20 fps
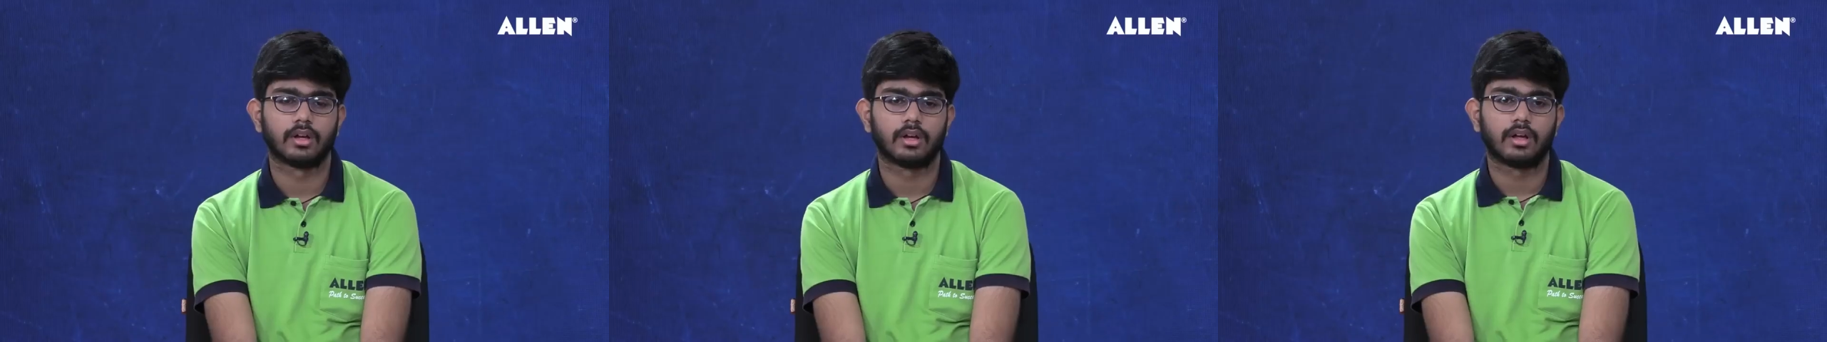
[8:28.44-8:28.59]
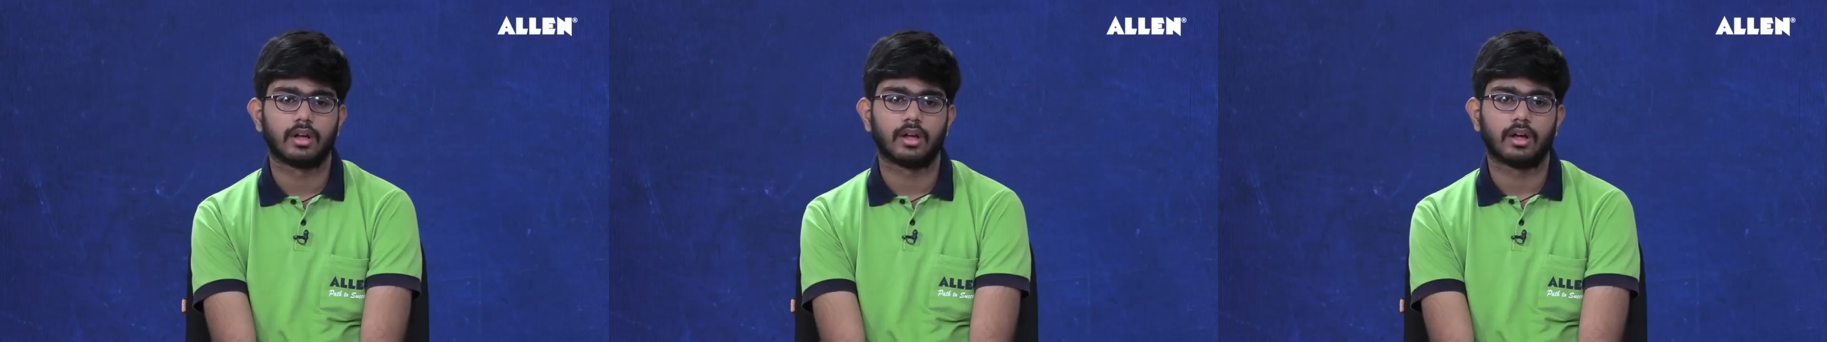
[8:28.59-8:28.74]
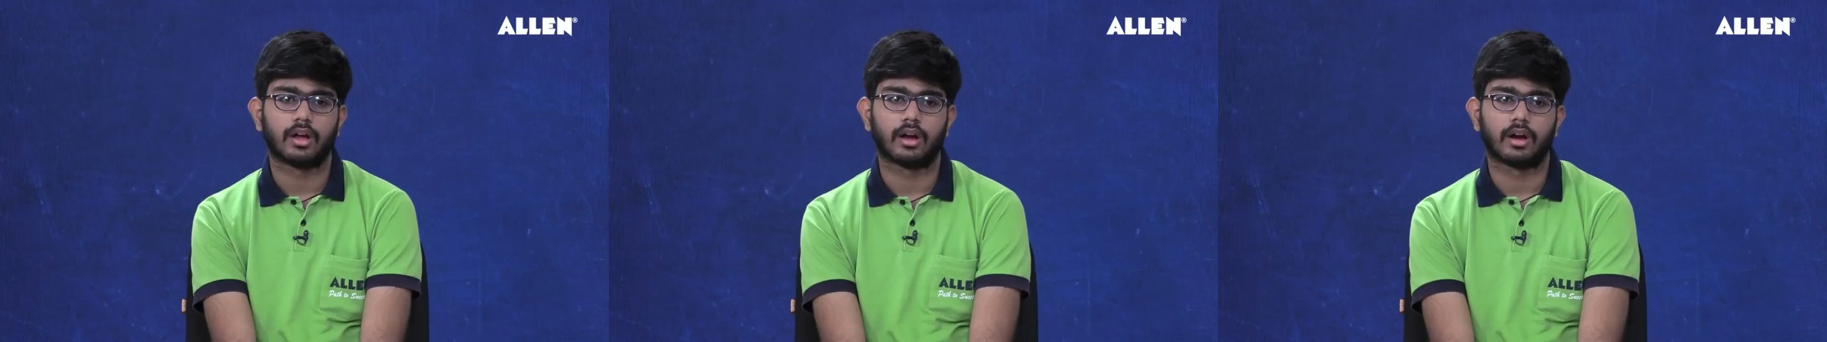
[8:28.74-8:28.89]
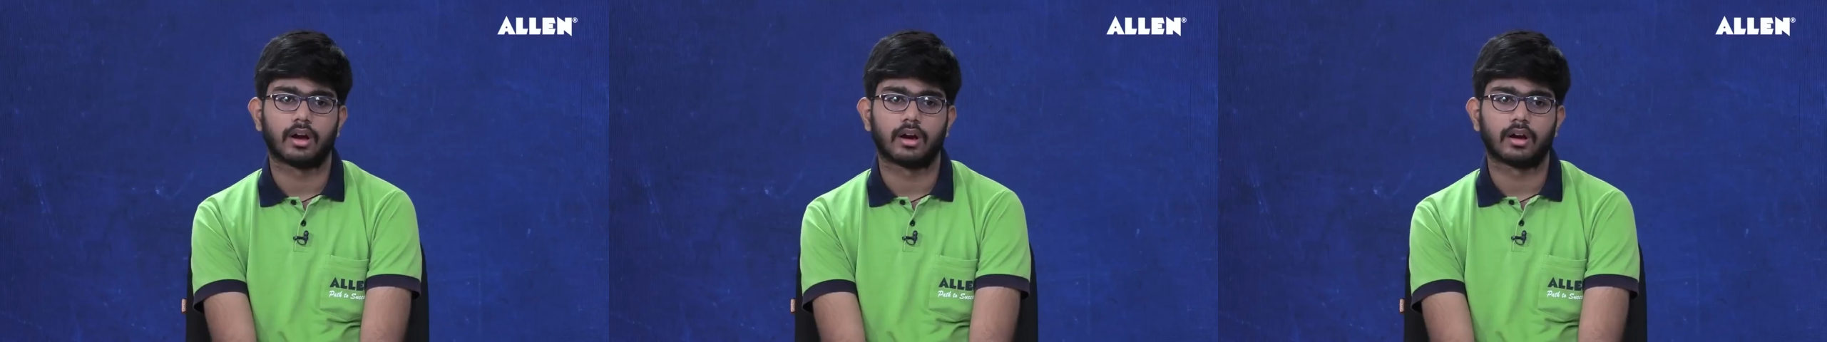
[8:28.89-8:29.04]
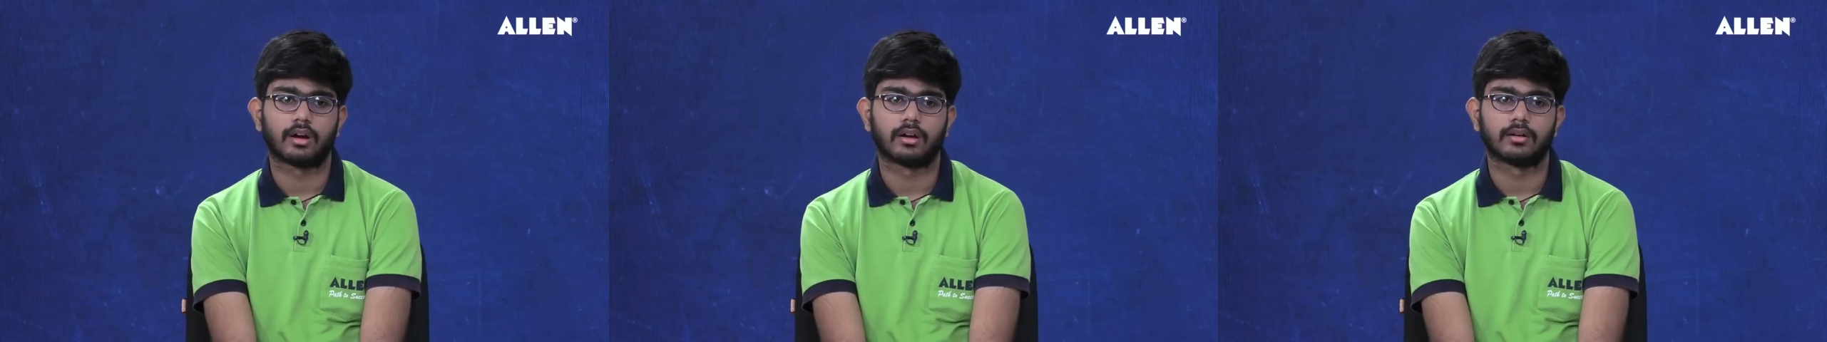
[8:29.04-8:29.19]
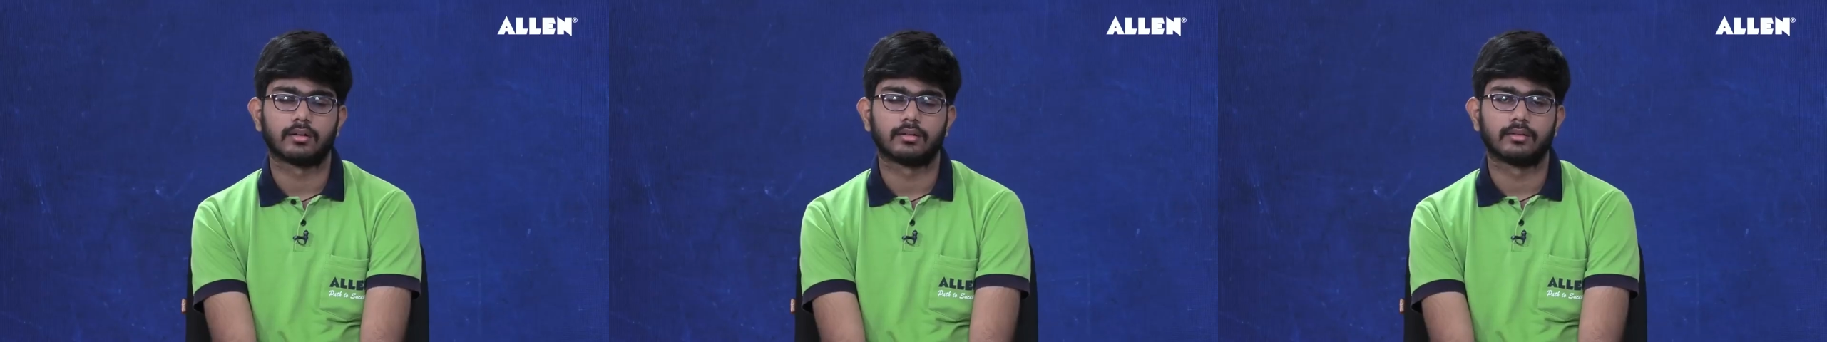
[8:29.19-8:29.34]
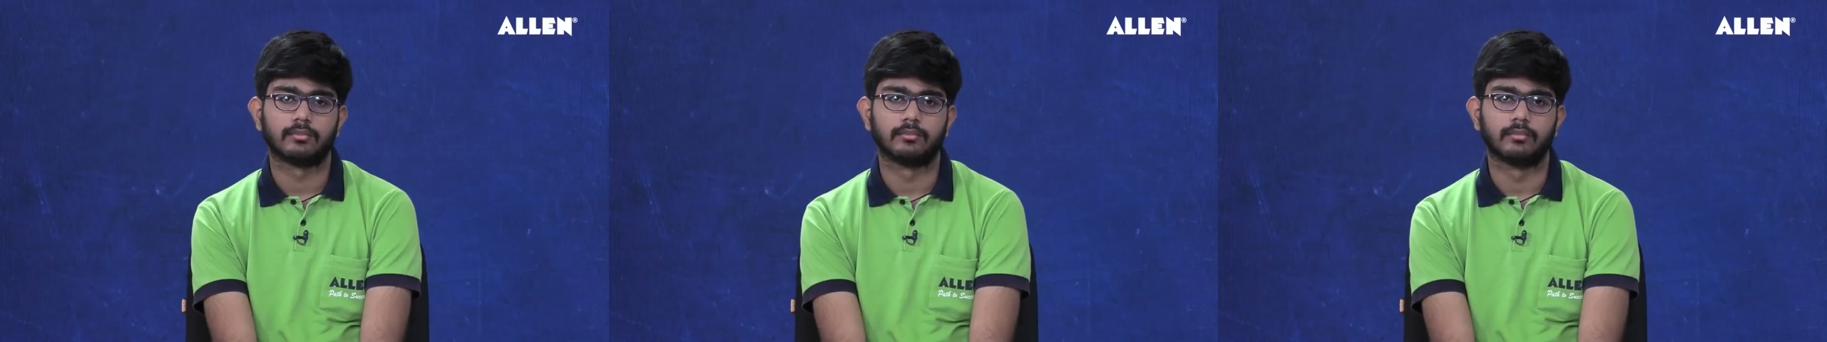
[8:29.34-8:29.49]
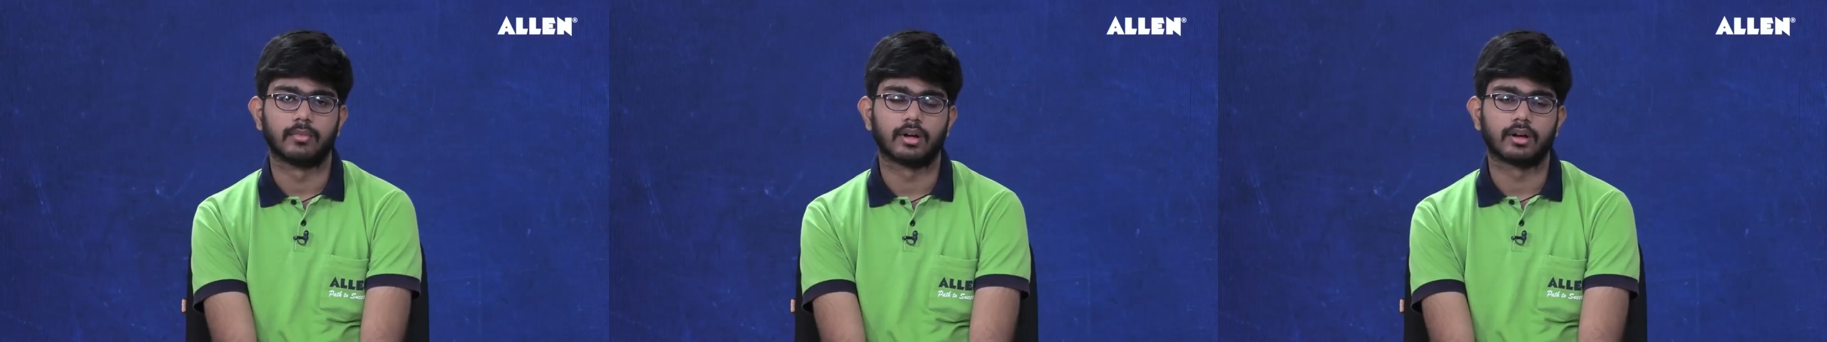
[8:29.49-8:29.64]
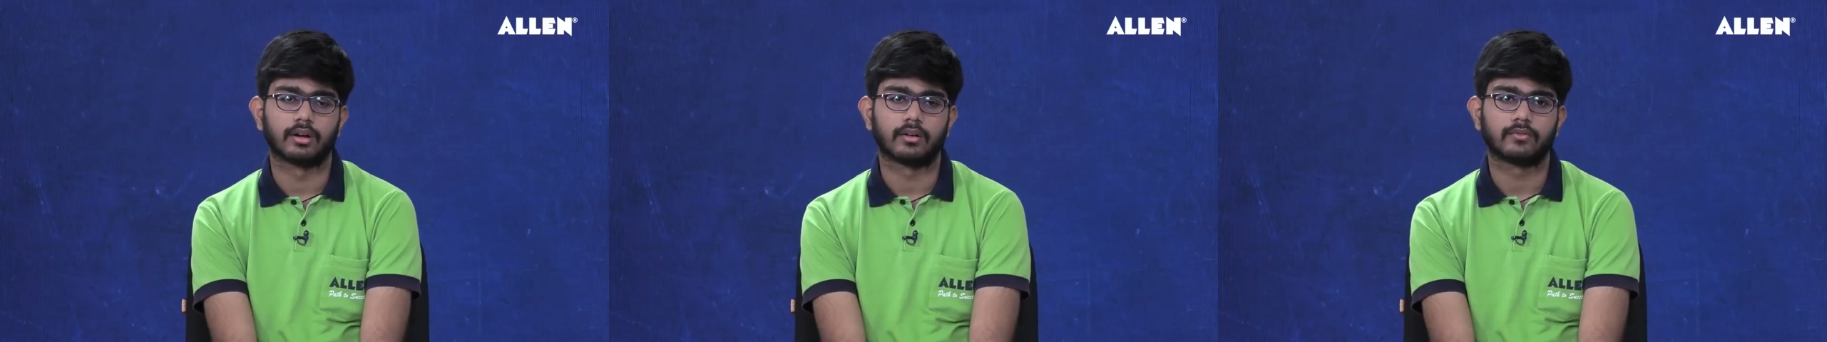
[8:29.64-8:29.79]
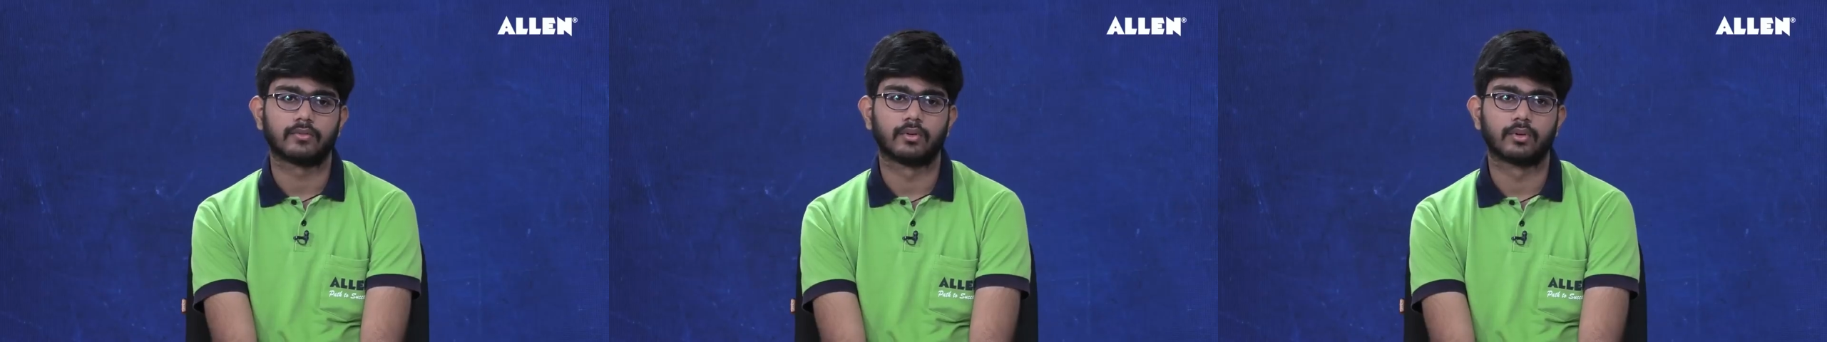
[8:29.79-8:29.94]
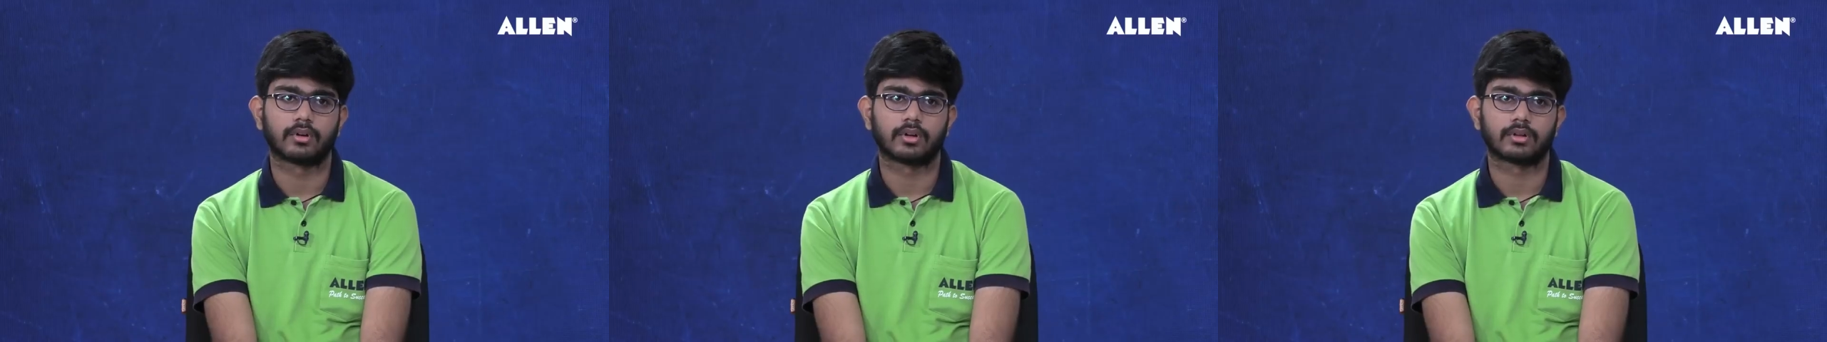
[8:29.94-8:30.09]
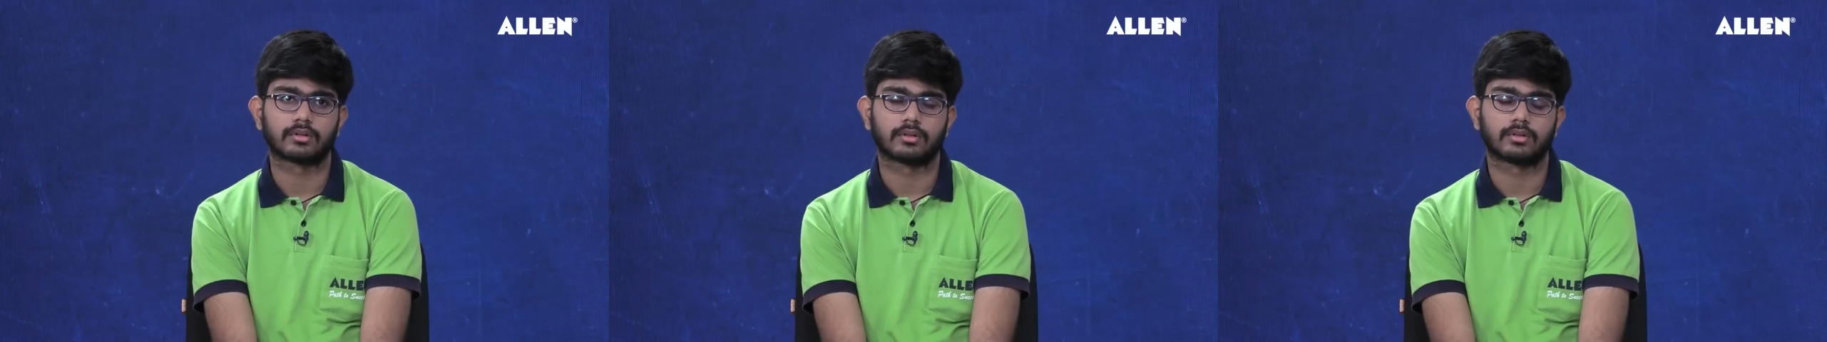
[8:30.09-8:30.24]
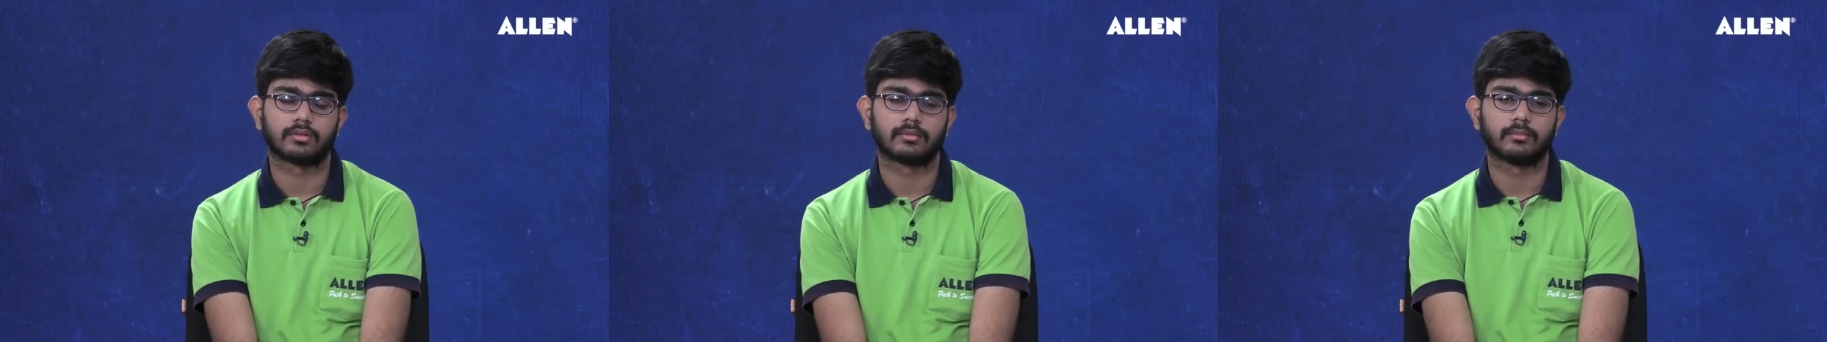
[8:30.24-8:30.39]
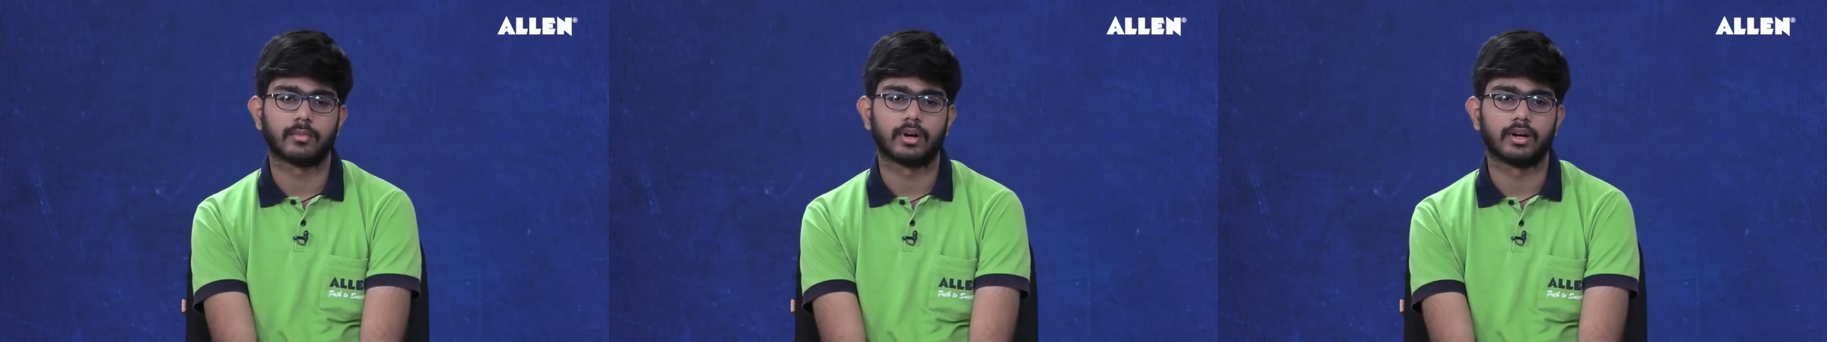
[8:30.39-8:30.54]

Okay. And focus on